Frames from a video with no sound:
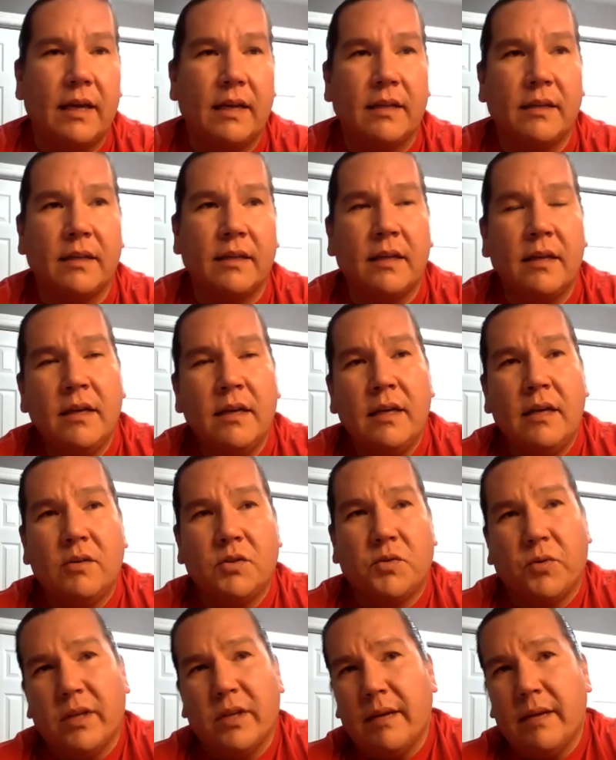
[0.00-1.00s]
And it
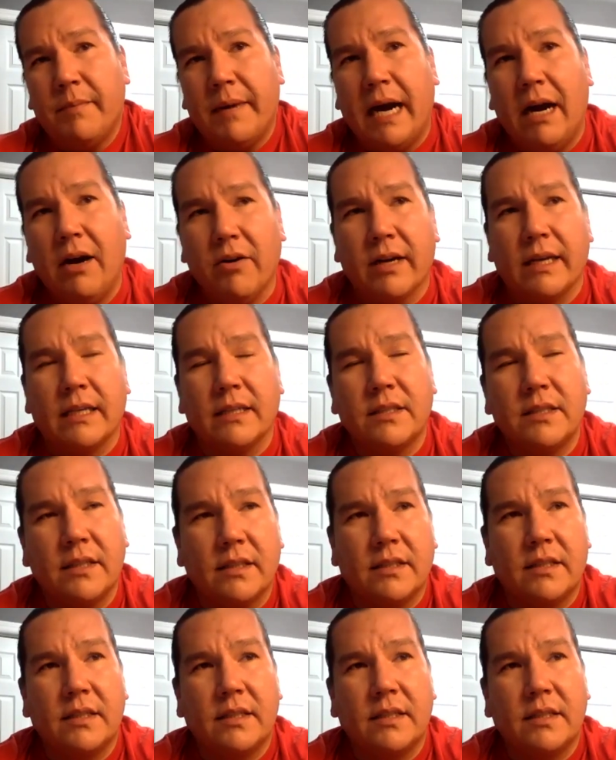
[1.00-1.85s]
was really empowering to,